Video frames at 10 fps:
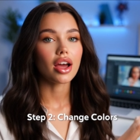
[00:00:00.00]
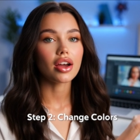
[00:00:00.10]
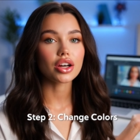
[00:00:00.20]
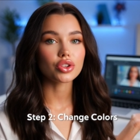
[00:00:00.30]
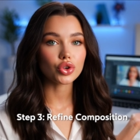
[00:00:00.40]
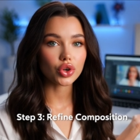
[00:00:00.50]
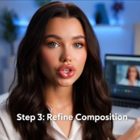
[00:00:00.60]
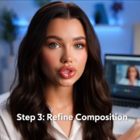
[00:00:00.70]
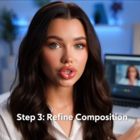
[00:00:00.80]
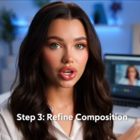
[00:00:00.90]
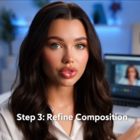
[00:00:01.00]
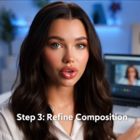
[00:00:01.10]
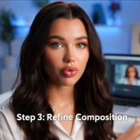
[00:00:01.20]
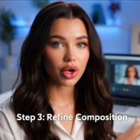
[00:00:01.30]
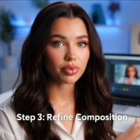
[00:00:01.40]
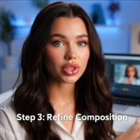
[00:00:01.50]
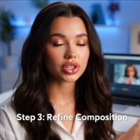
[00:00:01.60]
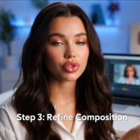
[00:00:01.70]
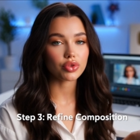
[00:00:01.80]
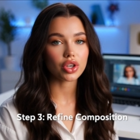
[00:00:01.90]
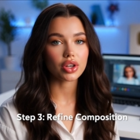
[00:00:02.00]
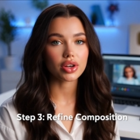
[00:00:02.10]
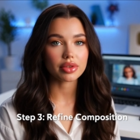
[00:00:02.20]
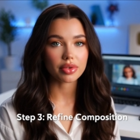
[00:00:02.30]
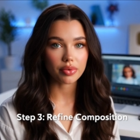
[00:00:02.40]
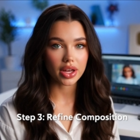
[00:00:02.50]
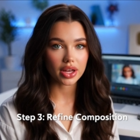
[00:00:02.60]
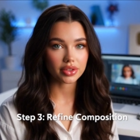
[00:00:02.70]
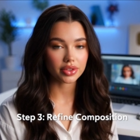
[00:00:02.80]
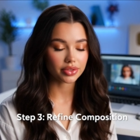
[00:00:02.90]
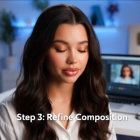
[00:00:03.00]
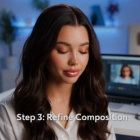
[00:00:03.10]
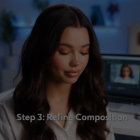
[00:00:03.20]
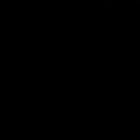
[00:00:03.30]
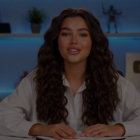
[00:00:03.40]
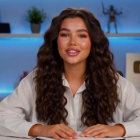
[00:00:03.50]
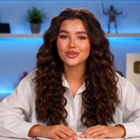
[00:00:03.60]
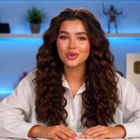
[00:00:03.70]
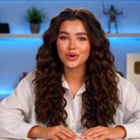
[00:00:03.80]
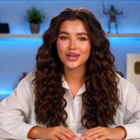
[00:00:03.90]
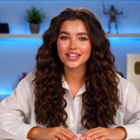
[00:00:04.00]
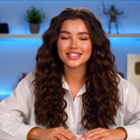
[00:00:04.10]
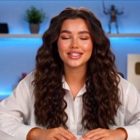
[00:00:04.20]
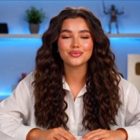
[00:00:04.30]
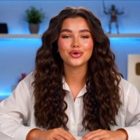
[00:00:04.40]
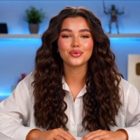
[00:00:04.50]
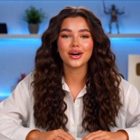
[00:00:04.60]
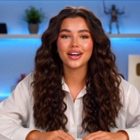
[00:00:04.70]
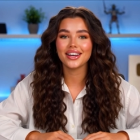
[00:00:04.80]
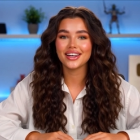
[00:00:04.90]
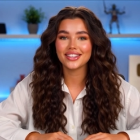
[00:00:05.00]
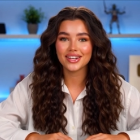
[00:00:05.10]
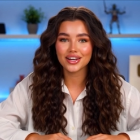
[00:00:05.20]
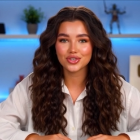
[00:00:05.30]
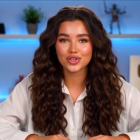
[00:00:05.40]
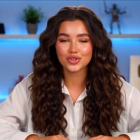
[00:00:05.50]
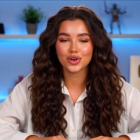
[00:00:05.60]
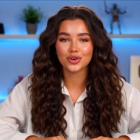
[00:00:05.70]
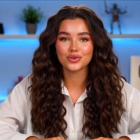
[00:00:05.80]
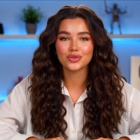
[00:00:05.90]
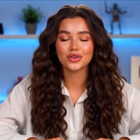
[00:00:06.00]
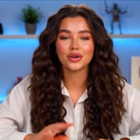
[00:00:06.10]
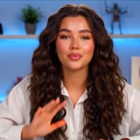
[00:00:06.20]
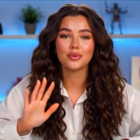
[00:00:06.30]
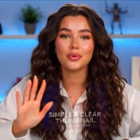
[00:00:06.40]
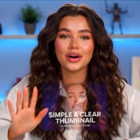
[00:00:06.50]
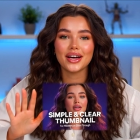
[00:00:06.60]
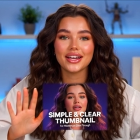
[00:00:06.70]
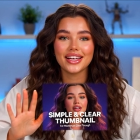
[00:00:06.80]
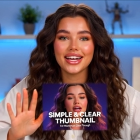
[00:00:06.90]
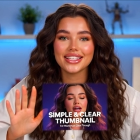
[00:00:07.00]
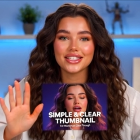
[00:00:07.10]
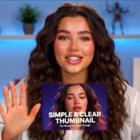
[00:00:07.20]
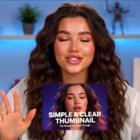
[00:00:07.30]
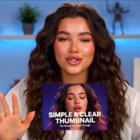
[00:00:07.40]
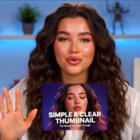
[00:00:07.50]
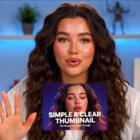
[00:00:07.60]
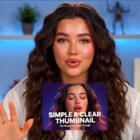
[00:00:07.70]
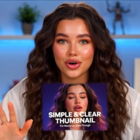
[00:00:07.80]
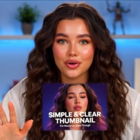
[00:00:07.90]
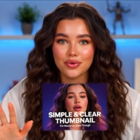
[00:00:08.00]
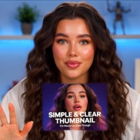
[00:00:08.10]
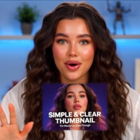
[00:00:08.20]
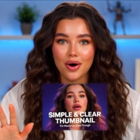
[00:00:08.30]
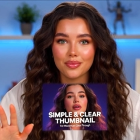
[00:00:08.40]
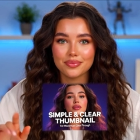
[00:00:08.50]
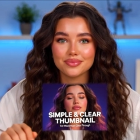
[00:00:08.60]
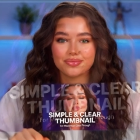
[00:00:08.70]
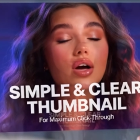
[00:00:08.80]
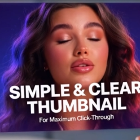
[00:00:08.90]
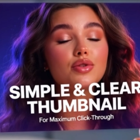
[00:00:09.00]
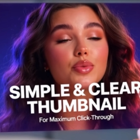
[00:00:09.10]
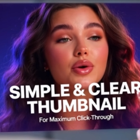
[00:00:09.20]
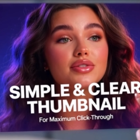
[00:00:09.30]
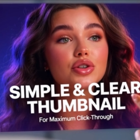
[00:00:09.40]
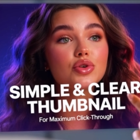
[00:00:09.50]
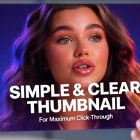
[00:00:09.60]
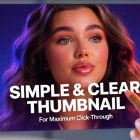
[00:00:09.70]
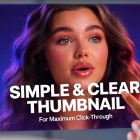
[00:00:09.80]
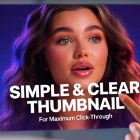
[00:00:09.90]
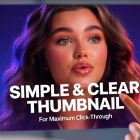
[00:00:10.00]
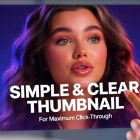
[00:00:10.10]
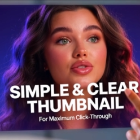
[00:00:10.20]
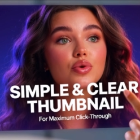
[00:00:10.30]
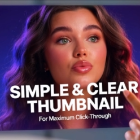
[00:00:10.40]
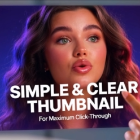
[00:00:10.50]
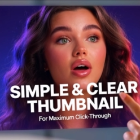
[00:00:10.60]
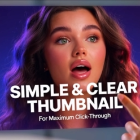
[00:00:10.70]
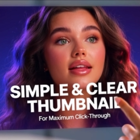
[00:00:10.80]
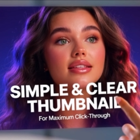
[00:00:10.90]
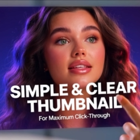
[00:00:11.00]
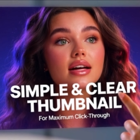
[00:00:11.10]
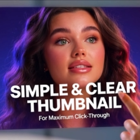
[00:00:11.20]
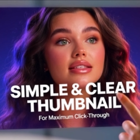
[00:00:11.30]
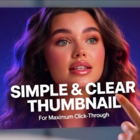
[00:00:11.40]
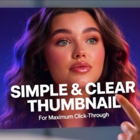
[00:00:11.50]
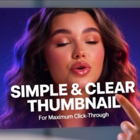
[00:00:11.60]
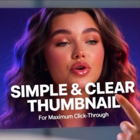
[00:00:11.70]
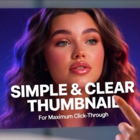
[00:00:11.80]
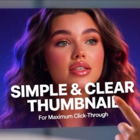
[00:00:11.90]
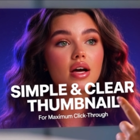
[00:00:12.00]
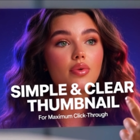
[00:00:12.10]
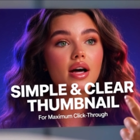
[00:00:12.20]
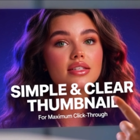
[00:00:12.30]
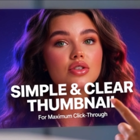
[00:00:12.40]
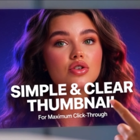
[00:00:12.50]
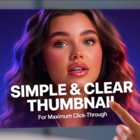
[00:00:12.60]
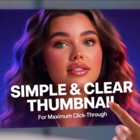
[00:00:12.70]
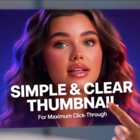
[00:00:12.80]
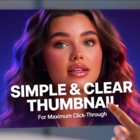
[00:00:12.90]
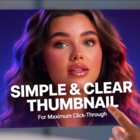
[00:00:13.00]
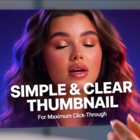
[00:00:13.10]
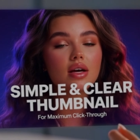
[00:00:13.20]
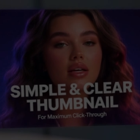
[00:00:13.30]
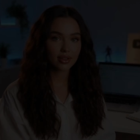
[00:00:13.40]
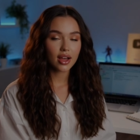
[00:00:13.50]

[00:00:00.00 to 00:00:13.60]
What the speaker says: Finally, adjust the overall composition for a clean, balanced look. When your thumbnail is simple, clear, and visually strong, people immediately understand what the video is about. For example, this polished thumbnail uses bold text and an expressive face to grab attention instantly.